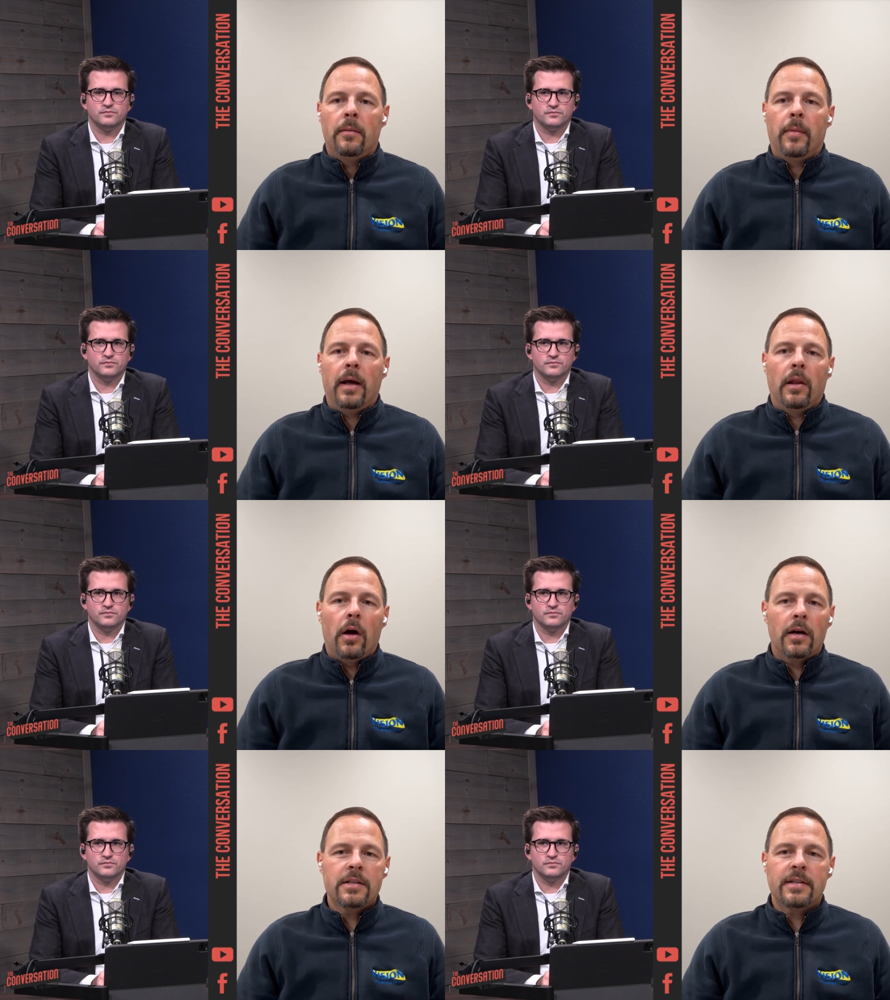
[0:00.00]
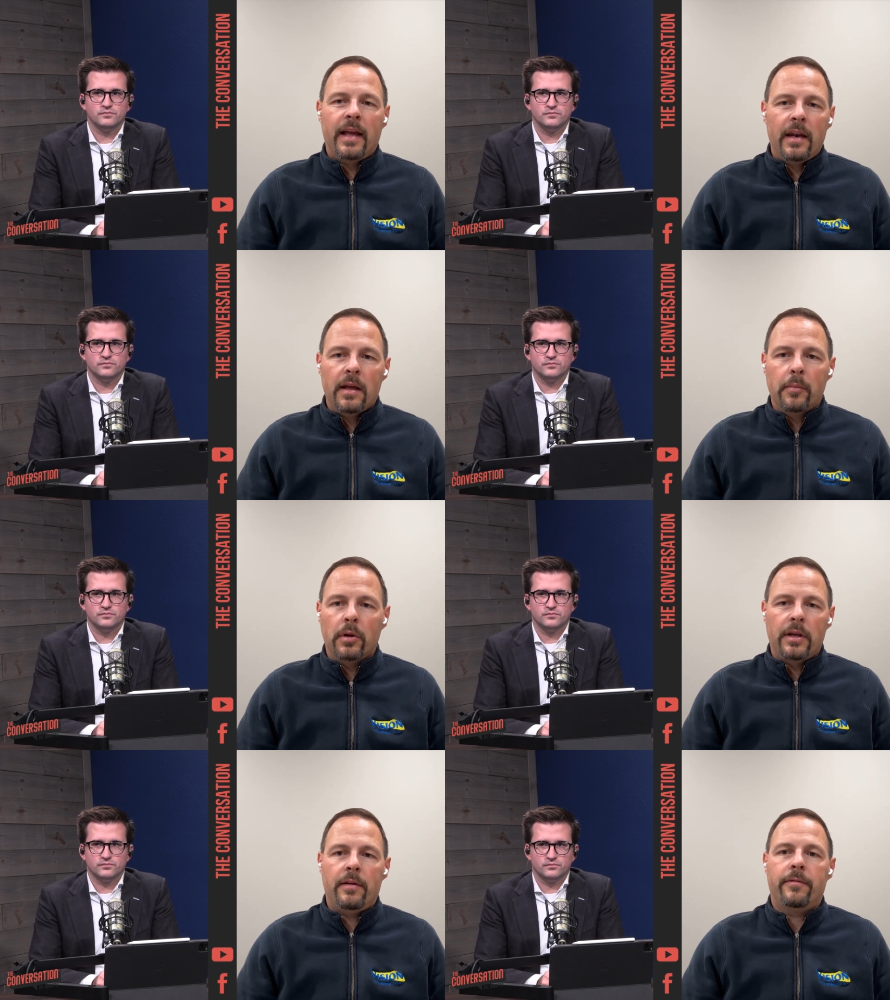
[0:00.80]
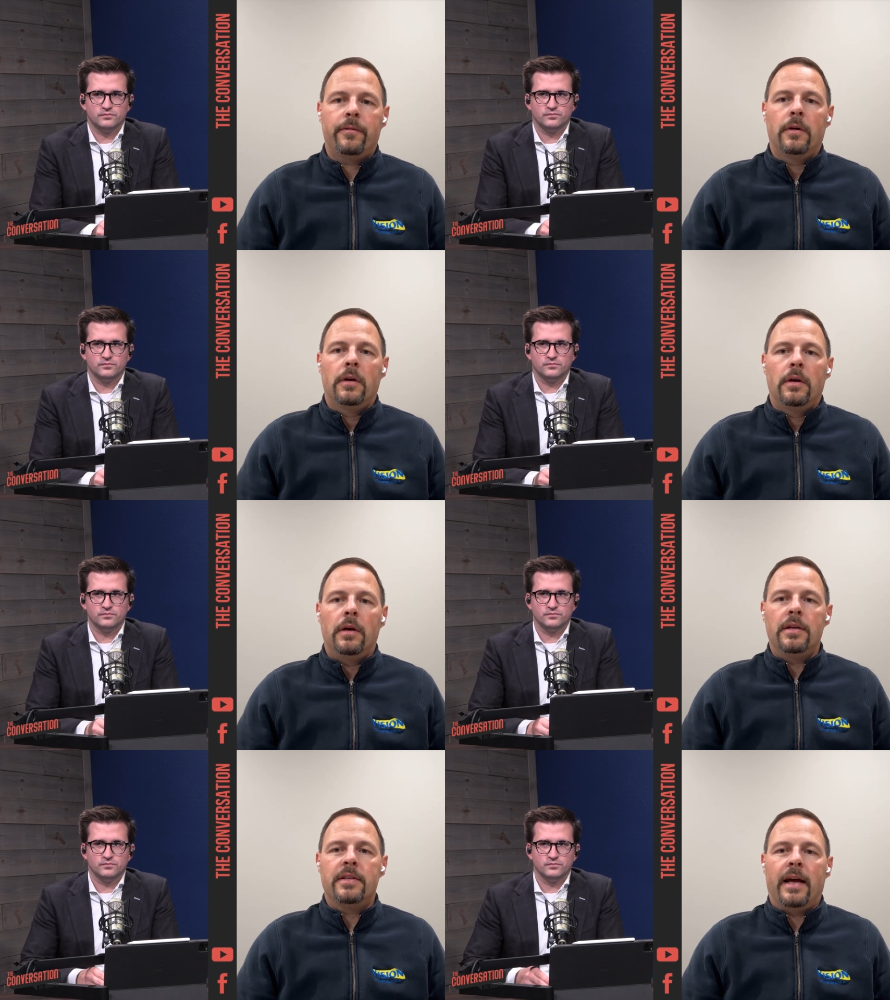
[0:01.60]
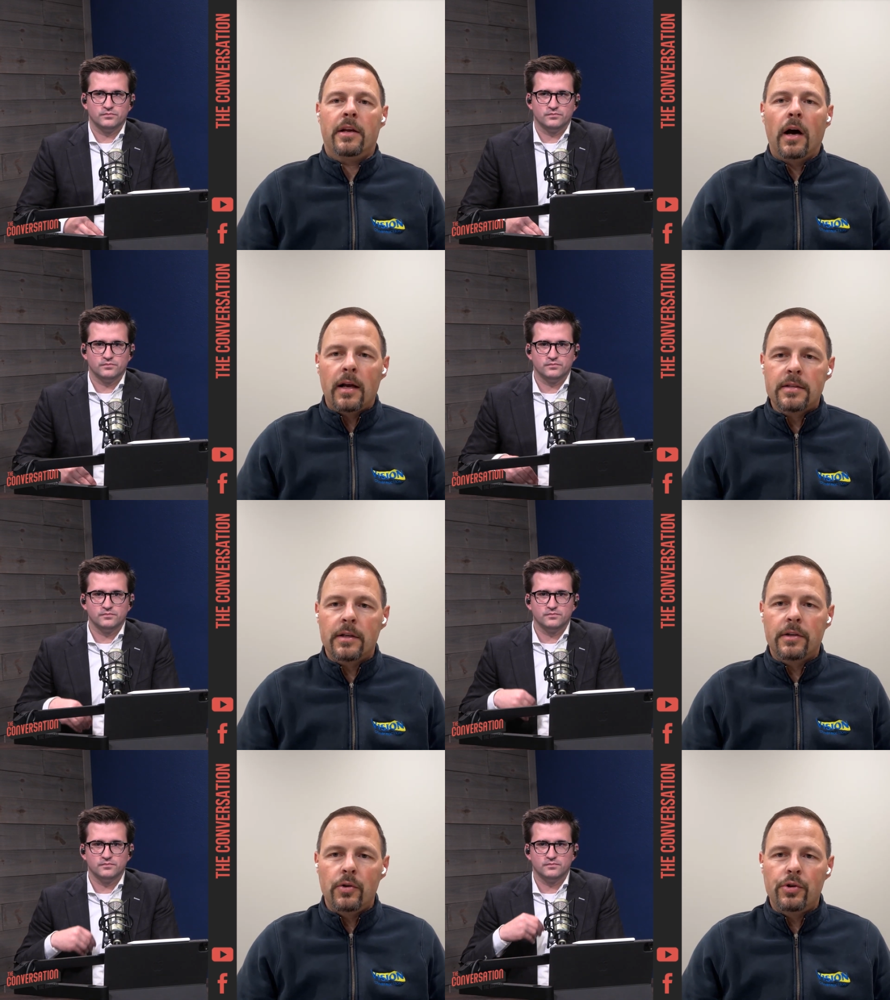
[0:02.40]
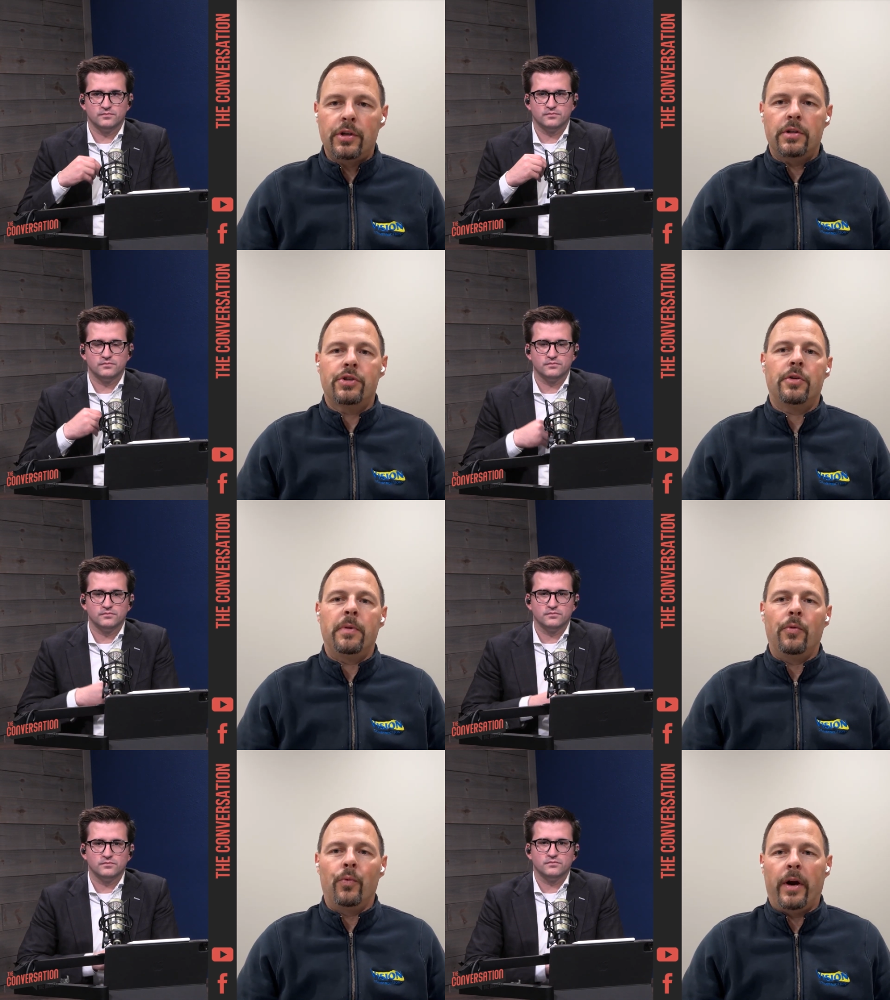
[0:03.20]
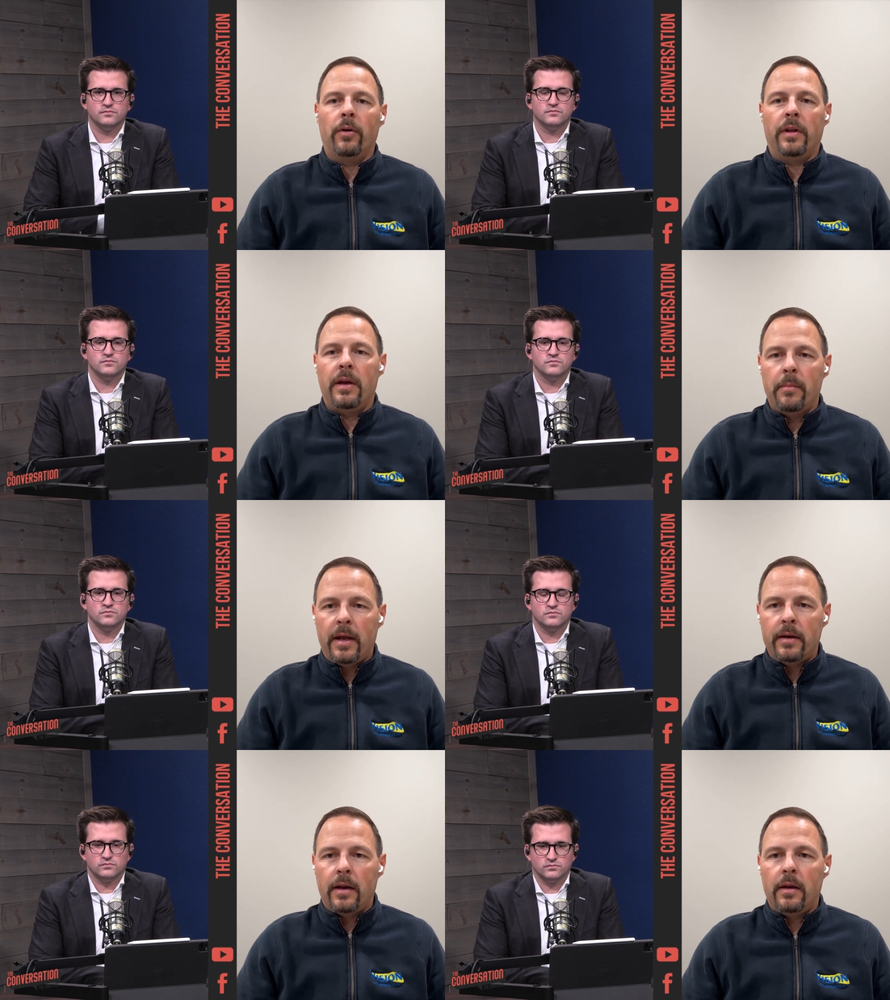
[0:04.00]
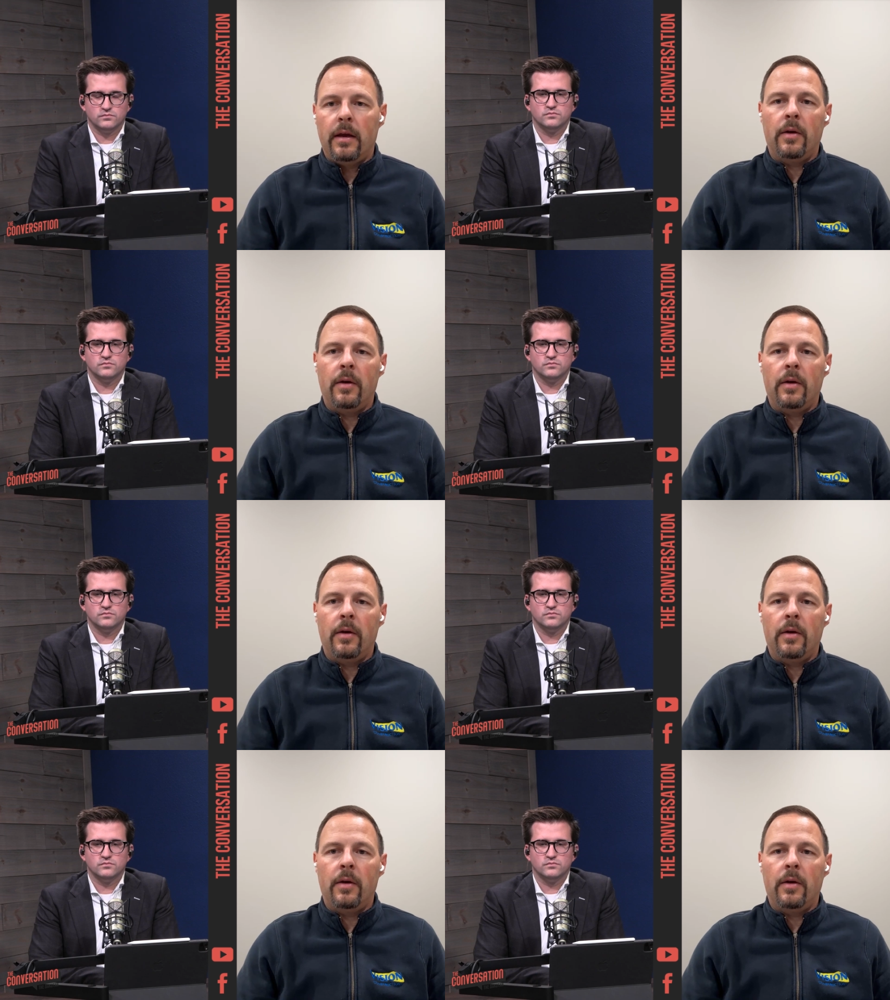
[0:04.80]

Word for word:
Speaker 1: My longstanding belief is that constitutions should be rarely amended.